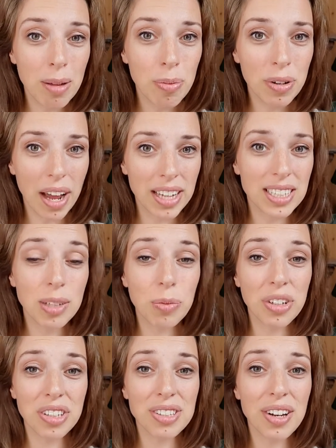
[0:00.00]
but I did
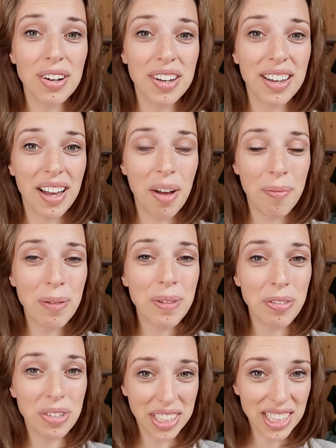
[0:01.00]
want to talk about my
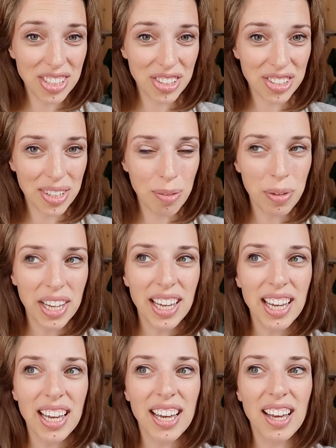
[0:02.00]
relationship.
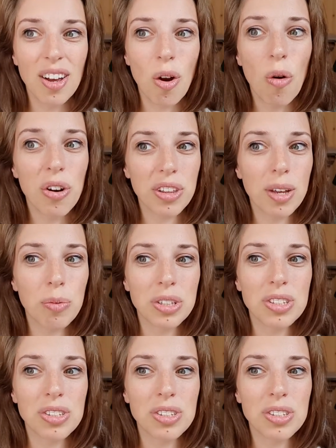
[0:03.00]
Or they were